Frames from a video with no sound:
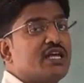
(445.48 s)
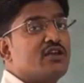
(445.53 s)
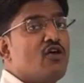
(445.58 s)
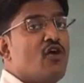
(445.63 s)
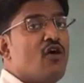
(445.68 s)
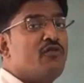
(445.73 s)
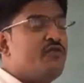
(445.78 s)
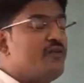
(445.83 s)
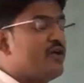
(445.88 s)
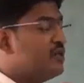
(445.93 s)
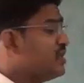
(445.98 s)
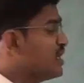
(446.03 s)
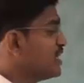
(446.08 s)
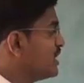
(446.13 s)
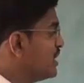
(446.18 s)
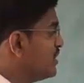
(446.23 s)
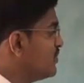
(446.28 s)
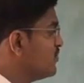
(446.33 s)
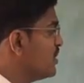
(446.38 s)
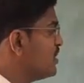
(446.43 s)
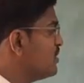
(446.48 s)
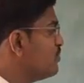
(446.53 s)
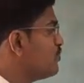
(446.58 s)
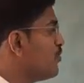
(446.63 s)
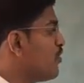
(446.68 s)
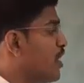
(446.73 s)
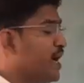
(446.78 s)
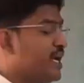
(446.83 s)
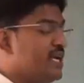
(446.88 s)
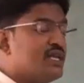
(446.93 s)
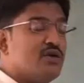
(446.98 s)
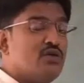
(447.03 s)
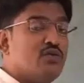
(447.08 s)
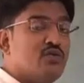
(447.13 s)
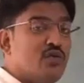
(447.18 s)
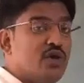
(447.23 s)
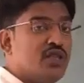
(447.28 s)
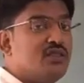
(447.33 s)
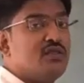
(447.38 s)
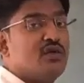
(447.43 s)
of the given
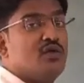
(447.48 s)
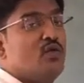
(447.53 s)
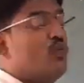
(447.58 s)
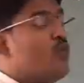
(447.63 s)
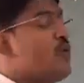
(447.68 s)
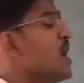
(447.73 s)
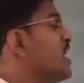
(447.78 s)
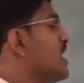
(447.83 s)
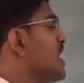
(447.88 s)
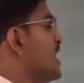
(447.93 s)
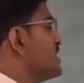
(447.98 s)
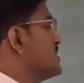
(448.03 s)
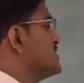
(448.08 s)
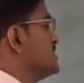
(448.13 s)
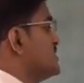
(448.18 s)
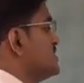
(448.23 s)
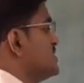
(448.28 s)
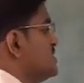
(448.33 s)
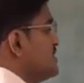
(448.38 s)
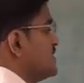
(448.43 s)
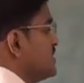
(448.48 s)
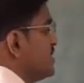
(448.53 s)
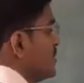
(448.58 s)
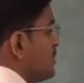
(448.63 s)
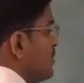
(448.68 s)
point with y-axis.